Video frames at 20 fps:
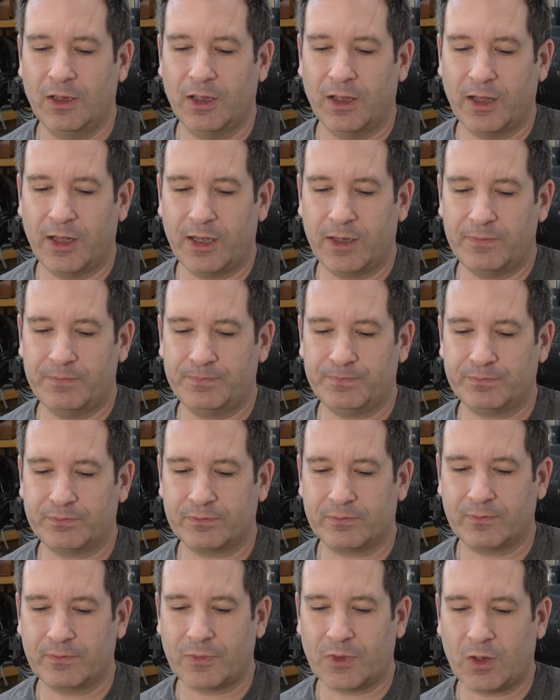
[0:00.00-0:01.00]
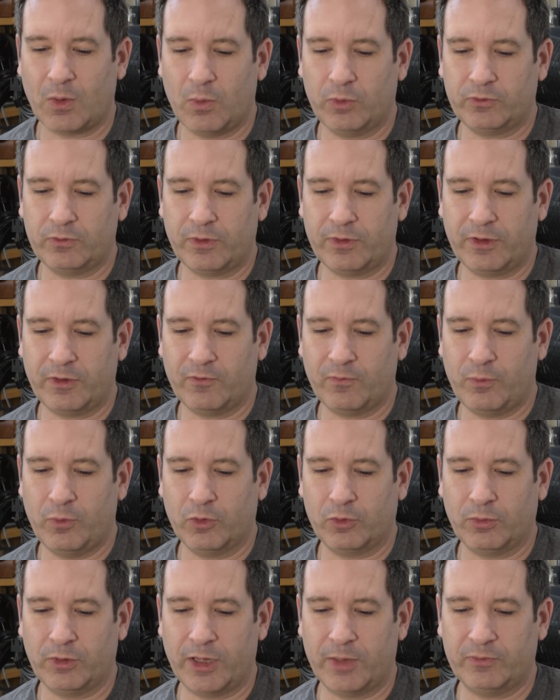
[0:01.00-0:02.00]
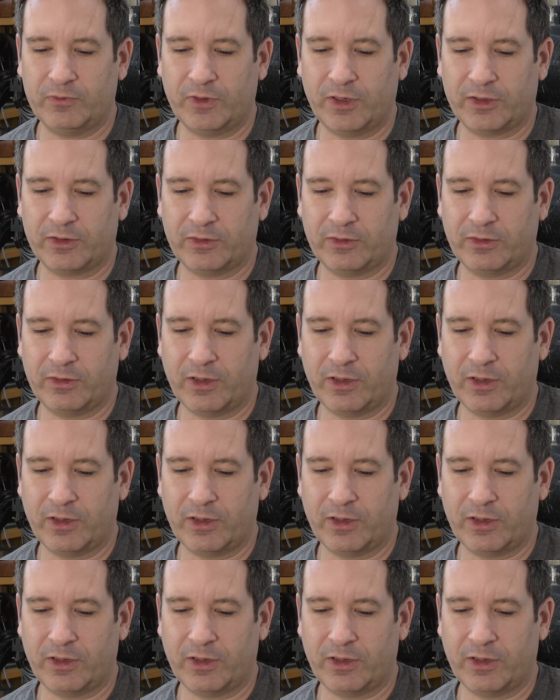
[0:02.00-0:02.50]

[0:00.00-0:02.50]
What do I think of portable amps like